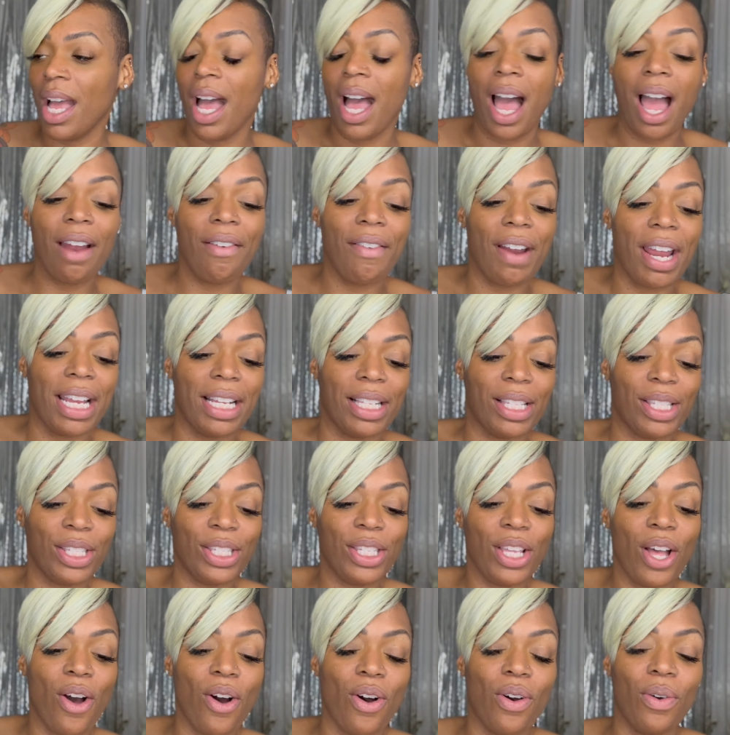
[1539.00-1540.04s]
All right,
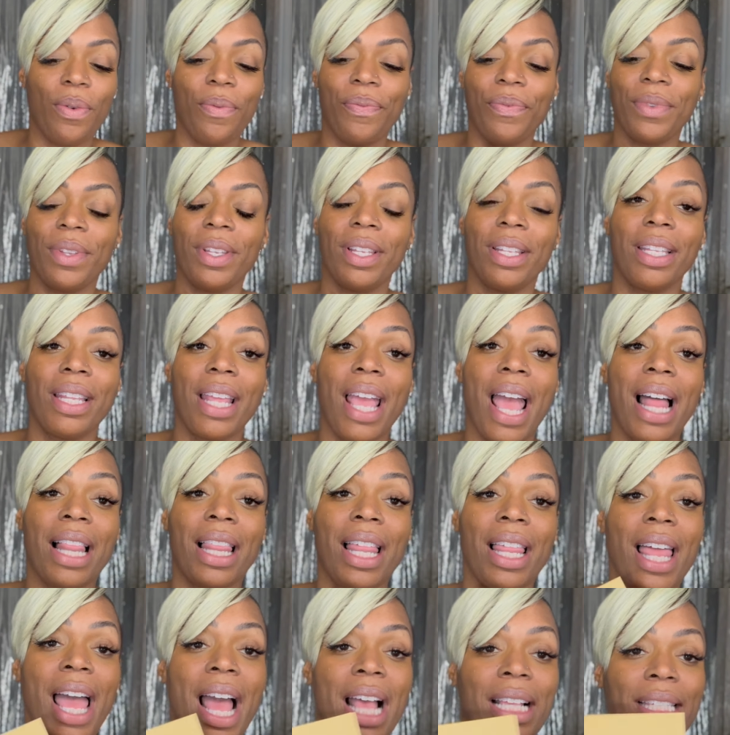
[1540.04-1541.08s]
so...
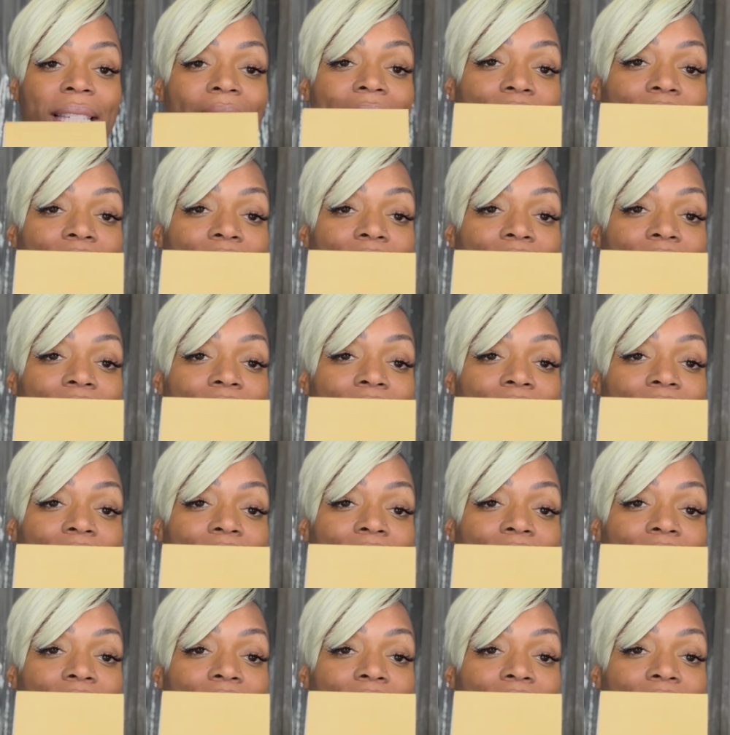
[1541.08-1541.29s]
As the